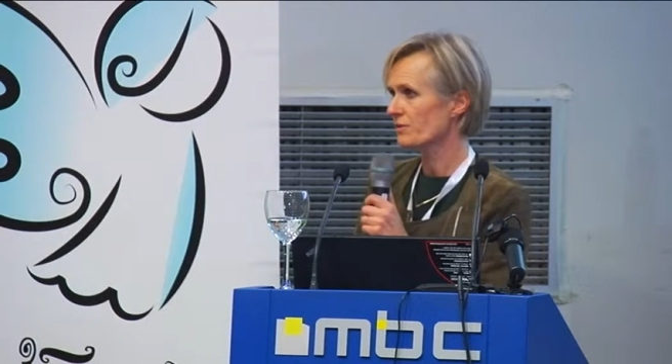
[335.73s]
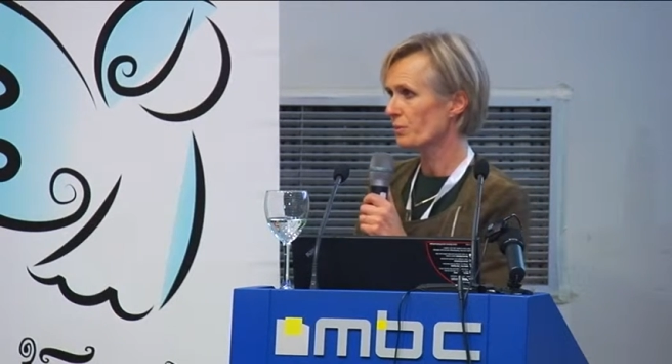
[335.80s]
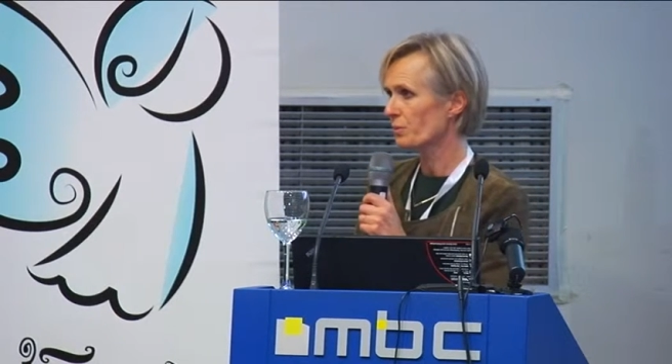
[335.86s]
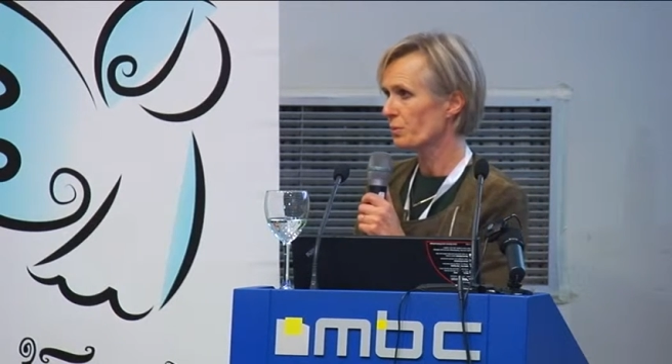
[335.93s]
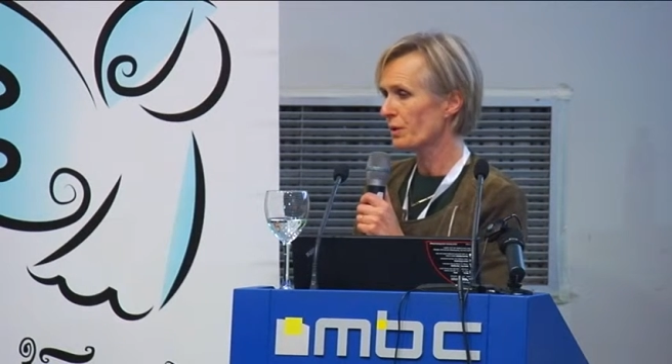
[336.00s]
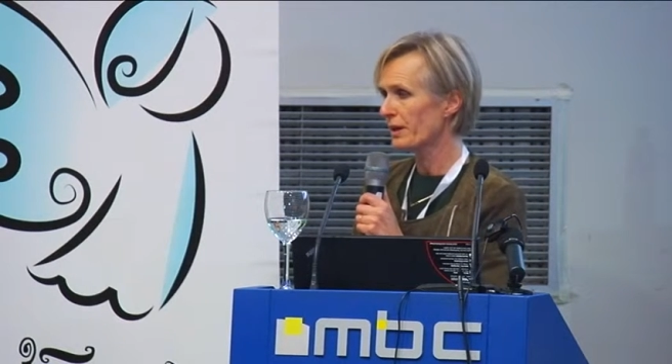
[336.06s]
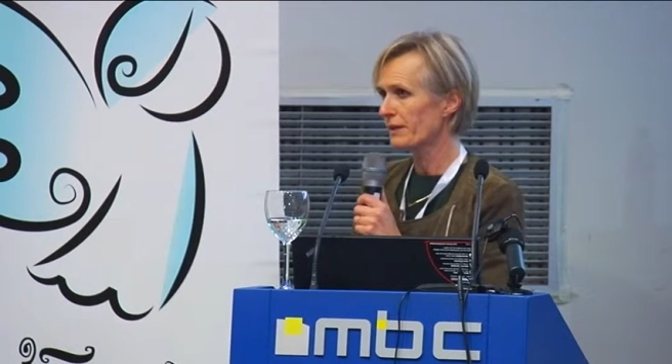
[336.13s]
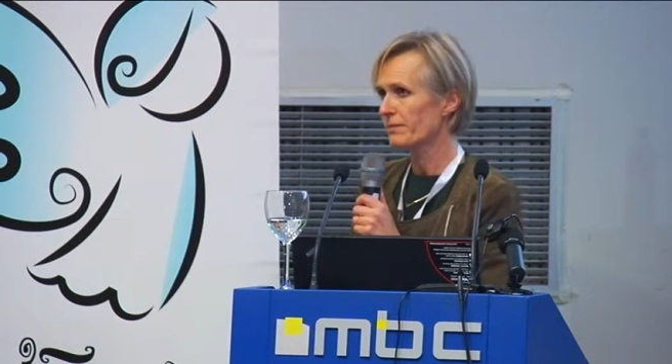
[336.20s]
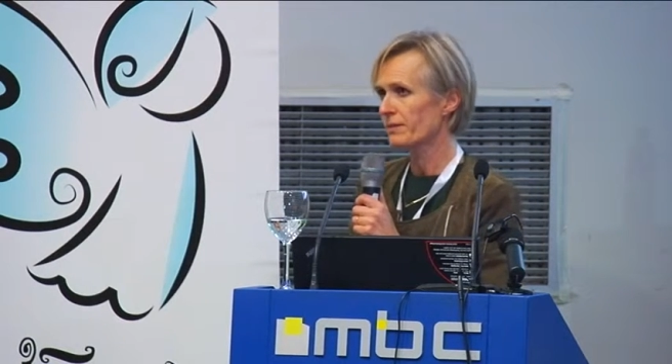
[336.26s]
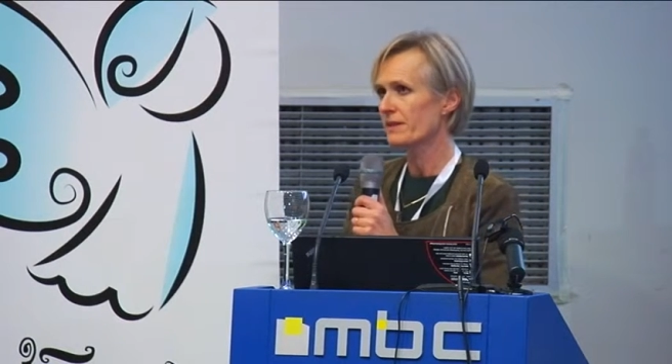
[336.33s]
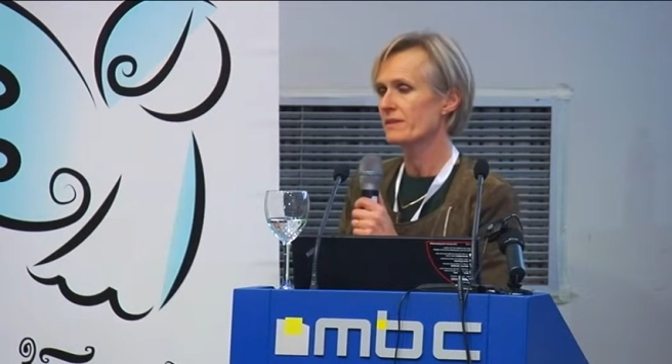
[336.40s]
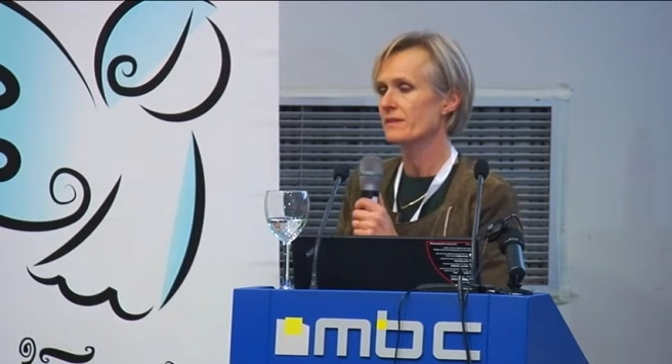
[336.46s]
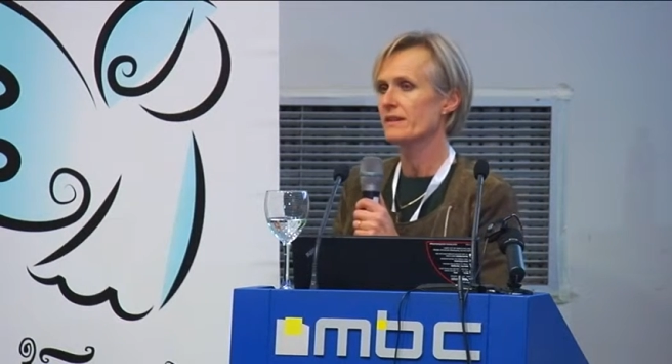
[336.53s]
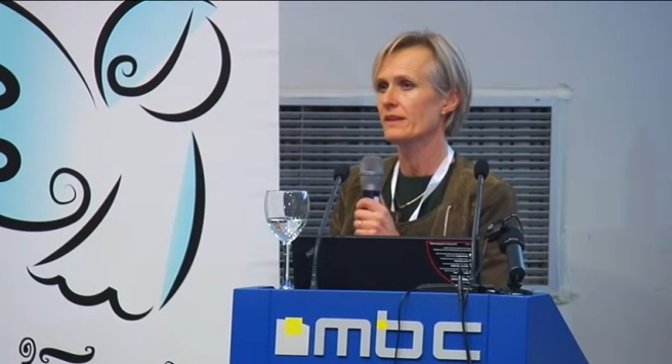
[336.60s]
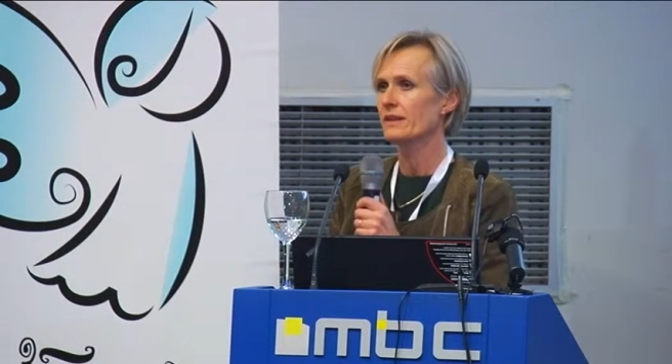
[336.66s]
the white
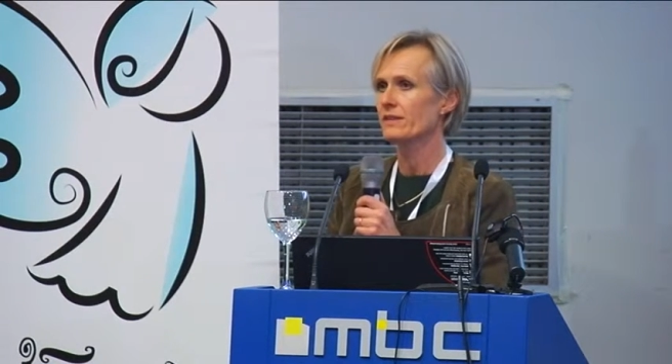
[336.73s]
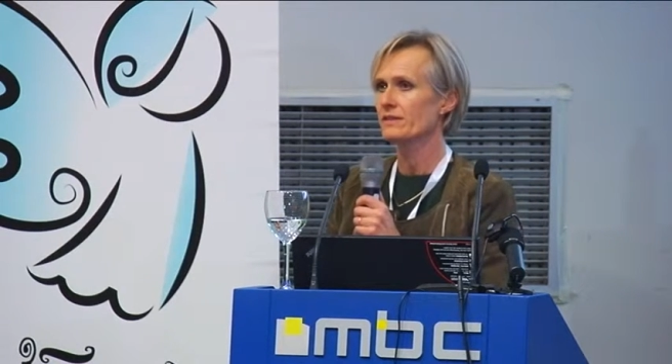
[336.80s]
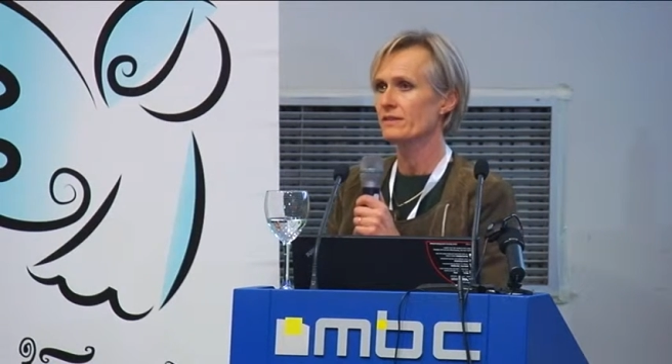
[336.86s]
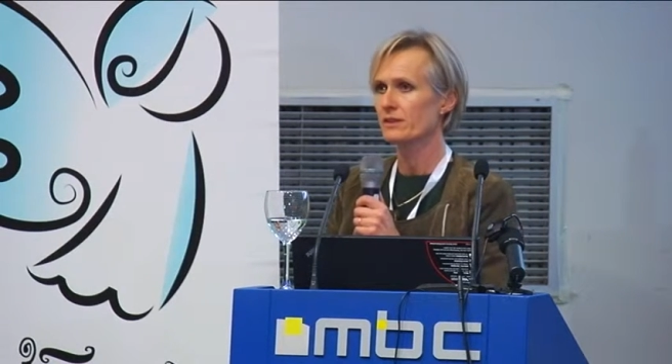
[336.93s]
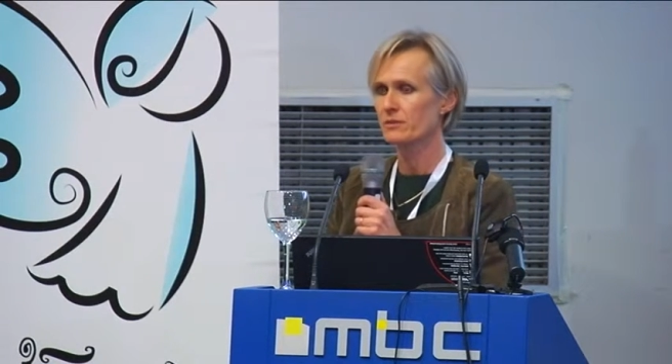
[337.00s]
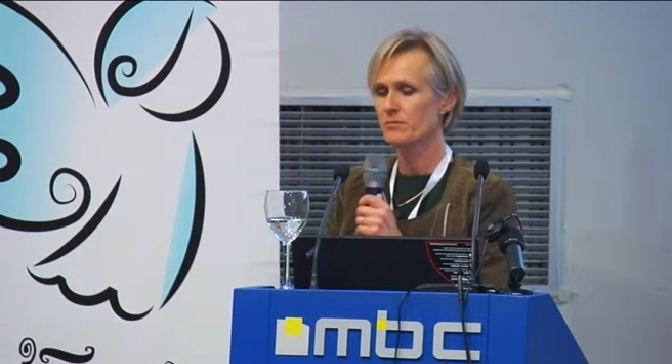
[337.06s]
blood cells, the